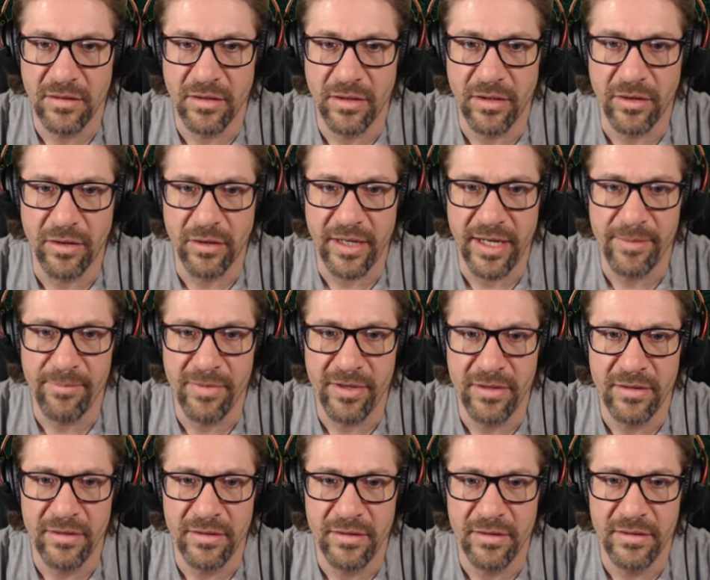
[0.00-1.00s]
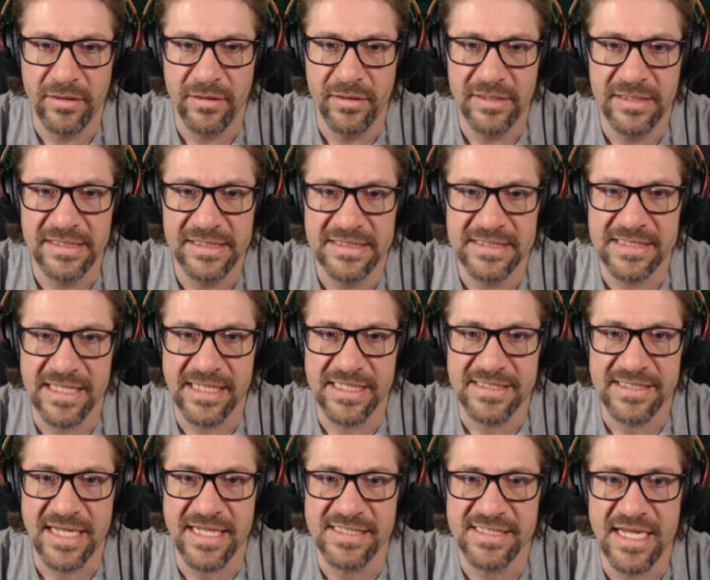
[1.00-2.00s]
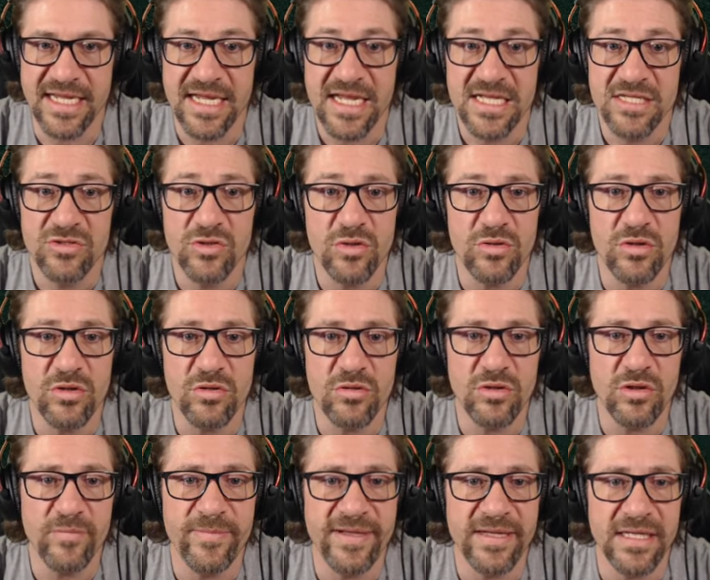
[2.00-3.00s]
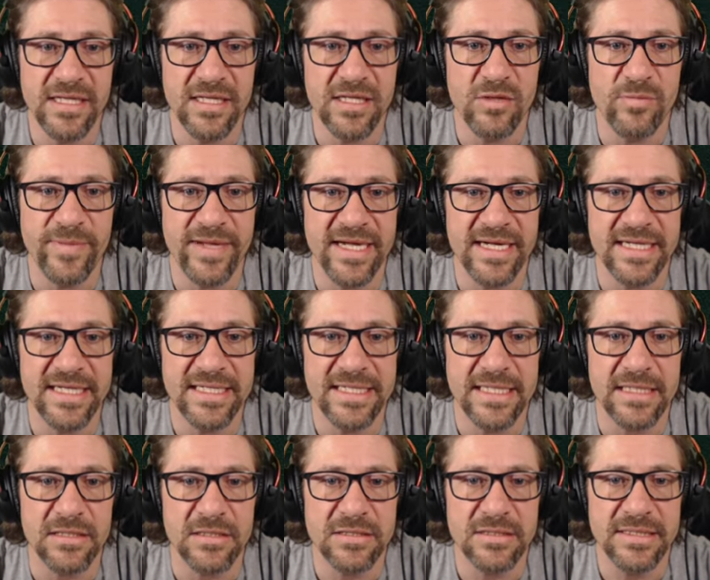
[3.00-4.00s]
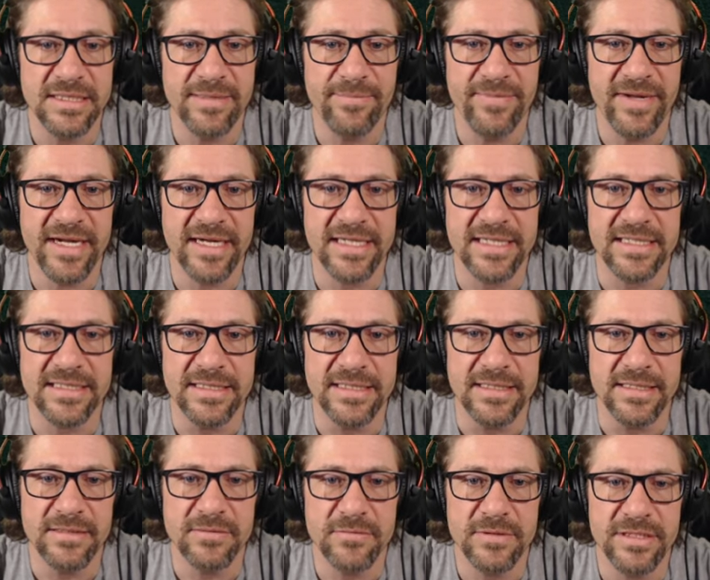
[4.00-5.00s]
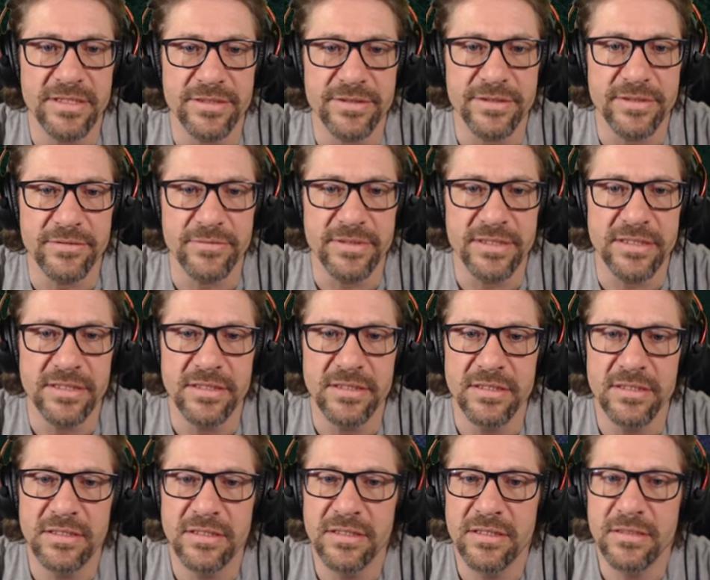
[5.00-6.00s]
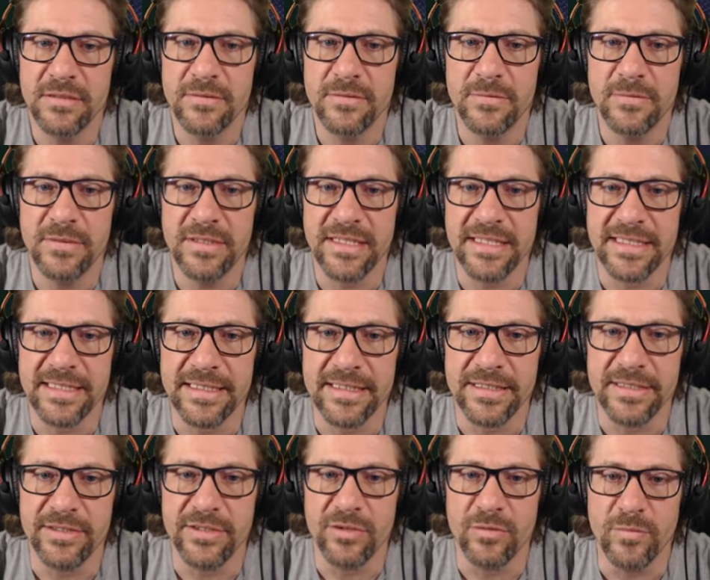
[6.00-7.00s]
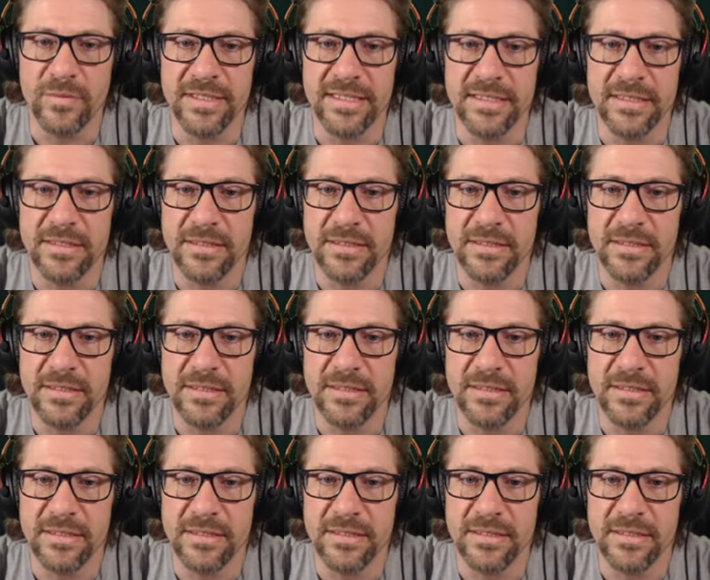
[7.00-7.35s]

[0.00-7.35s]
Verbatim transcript: grab, stay, stay, stay. No, no, no, go back, go back in there. Get back in there. What are you doing? What are you doing?